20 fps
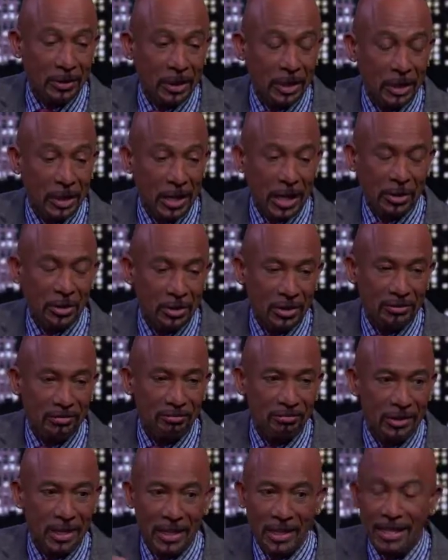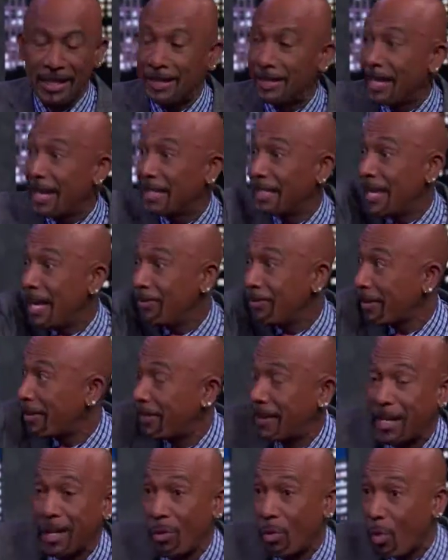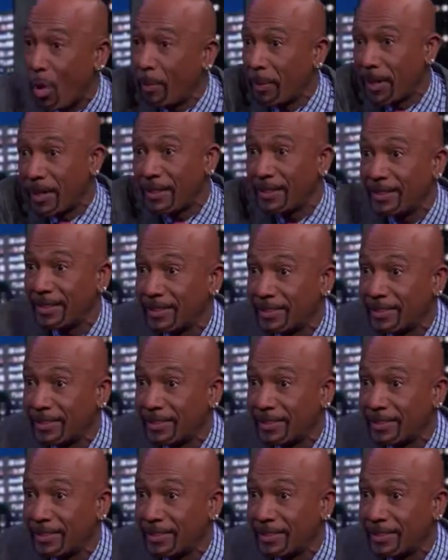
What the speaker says: concussion, they never think woman.